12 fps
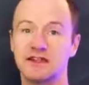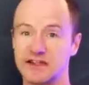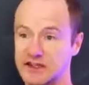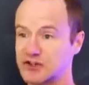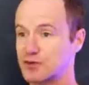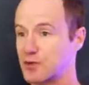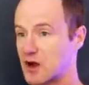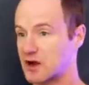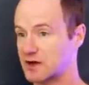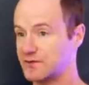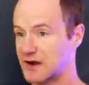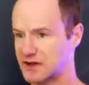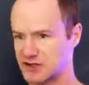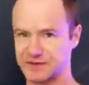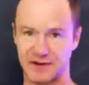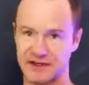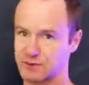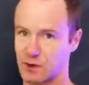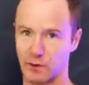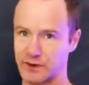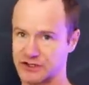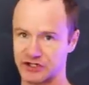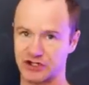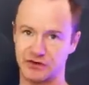tensor product vector space where
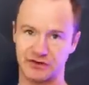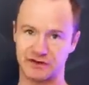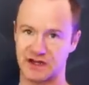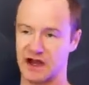we choose